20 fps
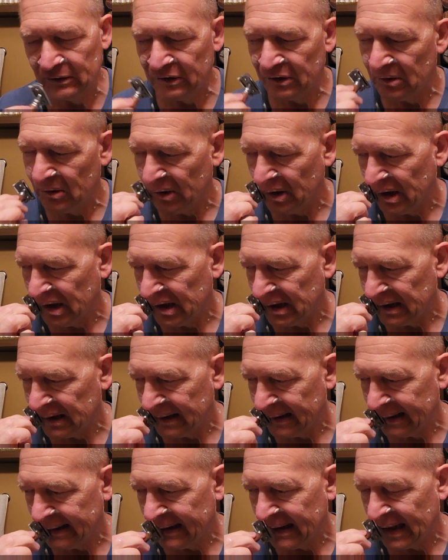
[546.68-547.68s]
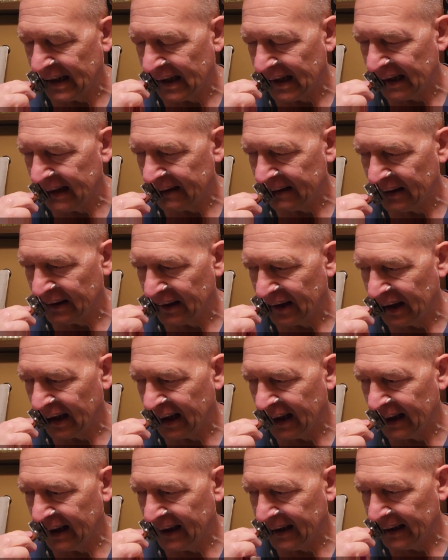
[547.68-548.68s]
to it that it's like,
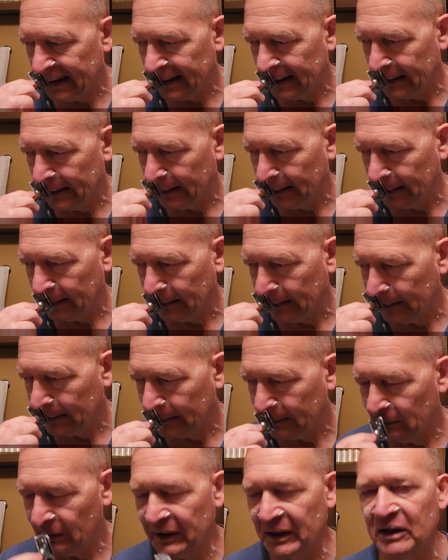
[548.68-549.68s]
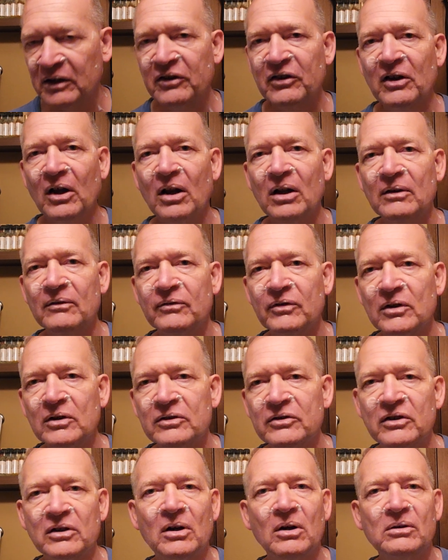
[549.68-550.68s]
hey, you're eating solid
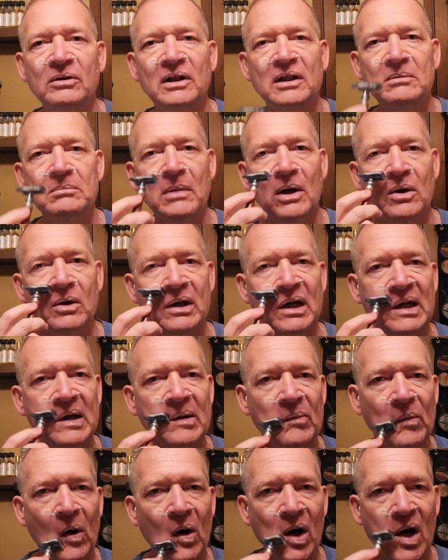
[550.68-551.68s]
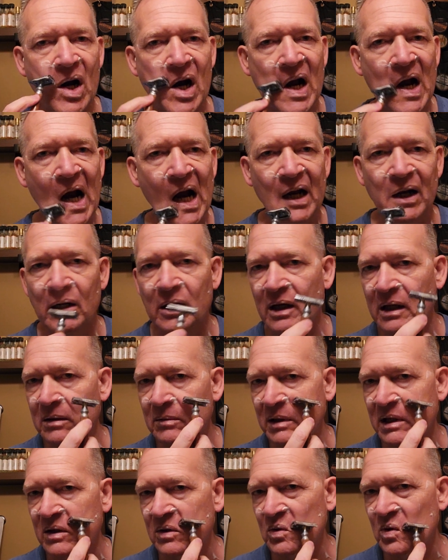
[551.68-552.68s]
foods, you don't need milk anymore. You're gonna
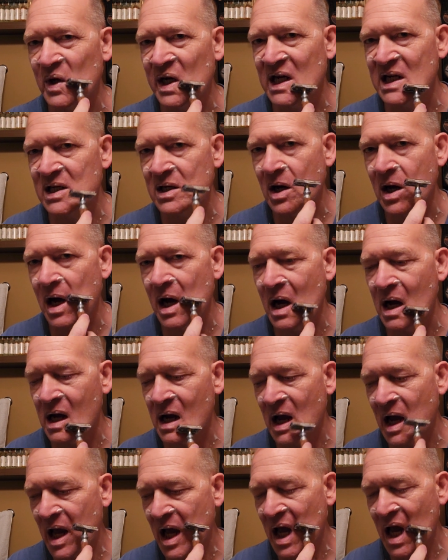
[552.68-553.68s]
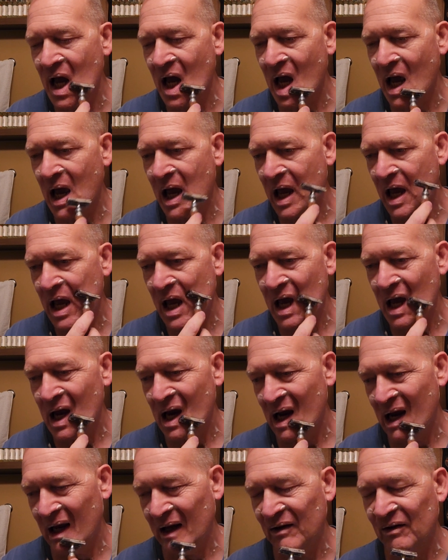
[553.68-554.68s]
get weaned off.
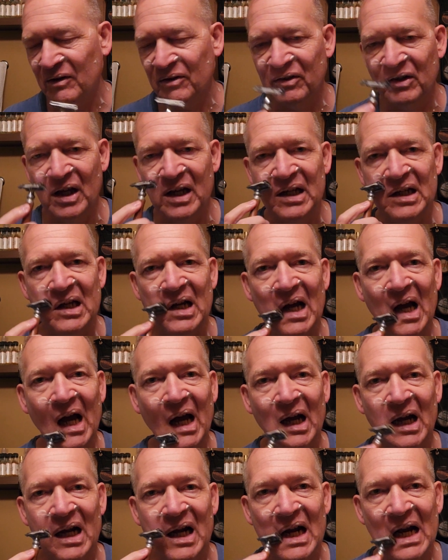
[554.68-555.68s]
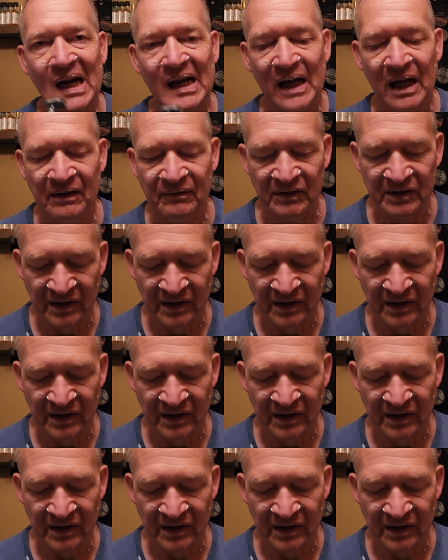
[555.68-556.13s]
It was like kind of a